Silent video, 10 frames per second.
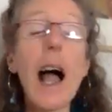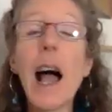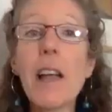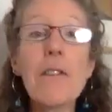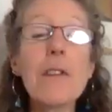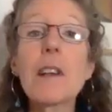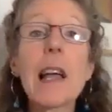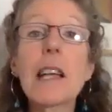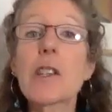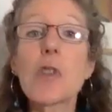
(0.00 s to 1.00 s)
I feel
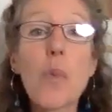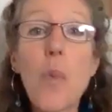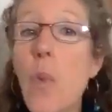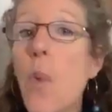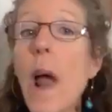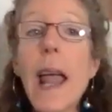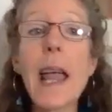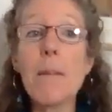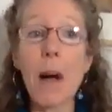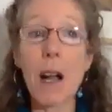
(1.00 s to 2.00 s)
like it's
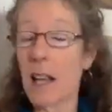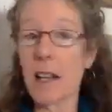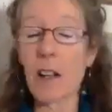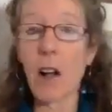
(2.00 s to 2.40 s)
way much.